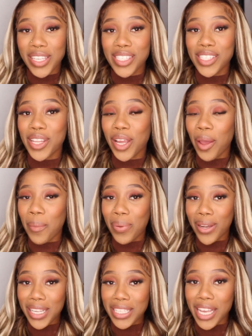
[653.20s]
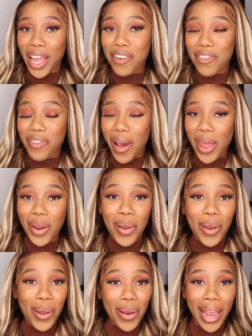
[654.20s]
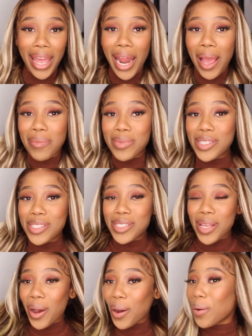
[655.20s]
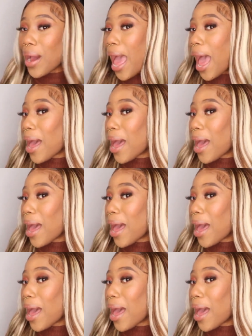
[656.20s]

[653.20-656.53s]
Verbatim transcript: this is the complete and final look and I'm so